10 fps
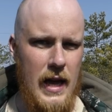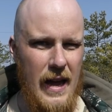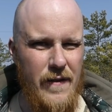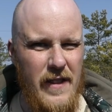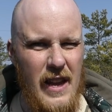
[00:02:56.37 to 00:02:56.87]

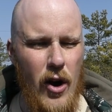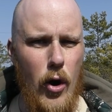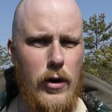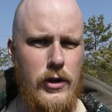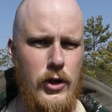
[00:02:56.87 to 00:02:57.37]
if they
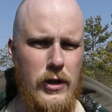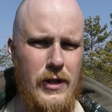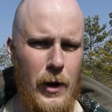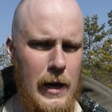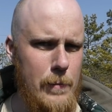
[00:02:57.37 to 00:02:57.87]
are just
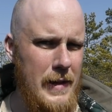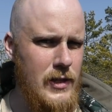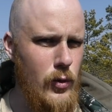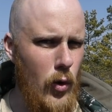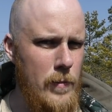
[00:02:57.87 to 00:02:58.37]
a little bit
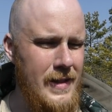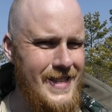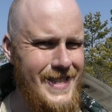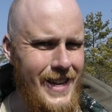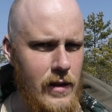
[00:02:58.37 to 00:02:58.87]
dormant
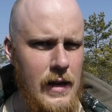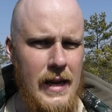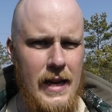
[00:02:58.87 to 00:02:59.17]
still,